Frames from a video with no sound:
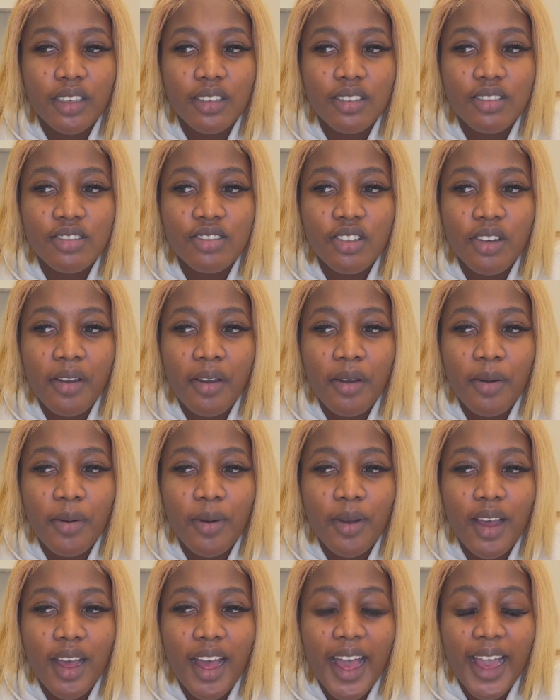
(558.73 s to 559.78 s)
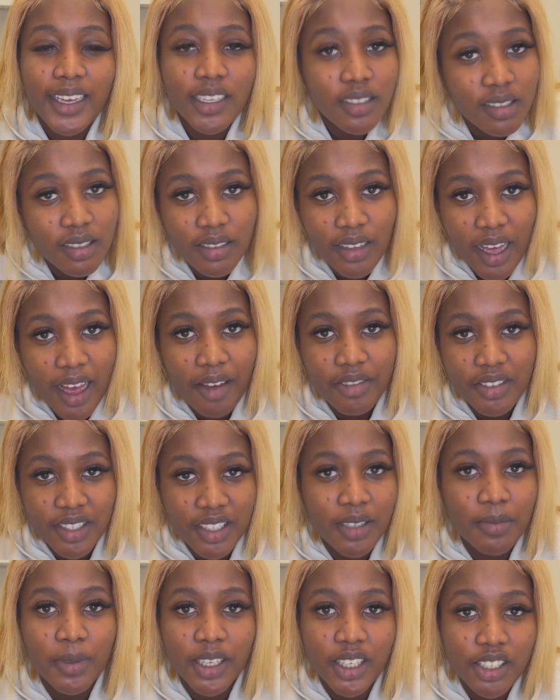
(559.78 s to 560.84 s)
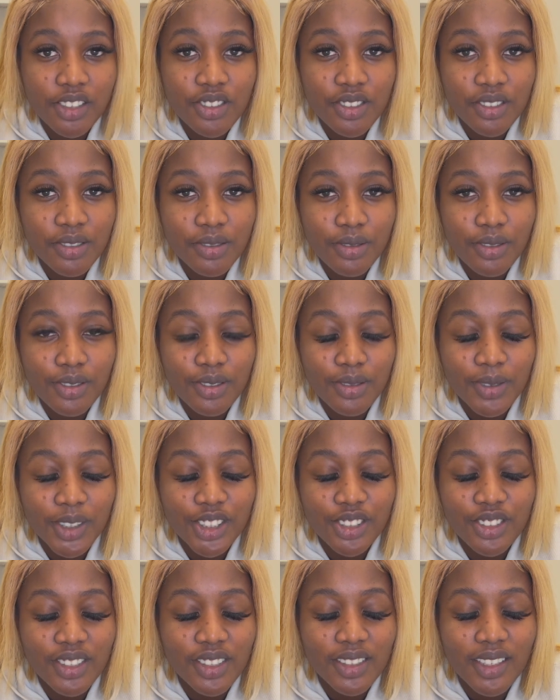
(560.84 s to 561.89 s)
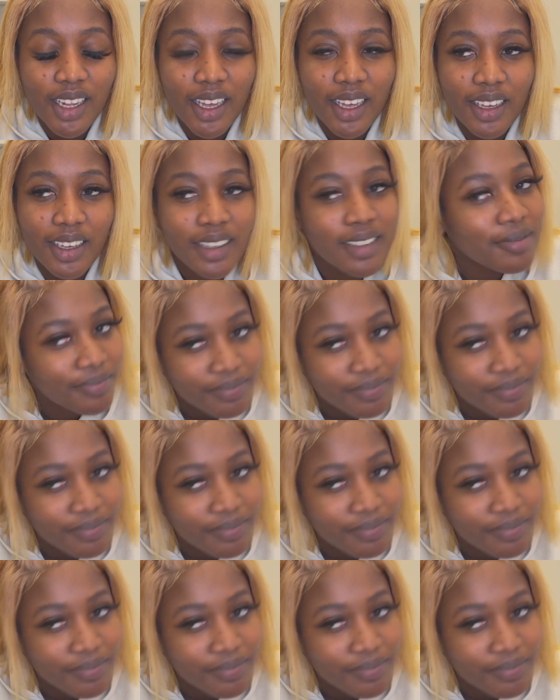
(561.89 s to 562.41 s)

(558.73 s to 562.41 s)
So I still have sleeping issues, which is like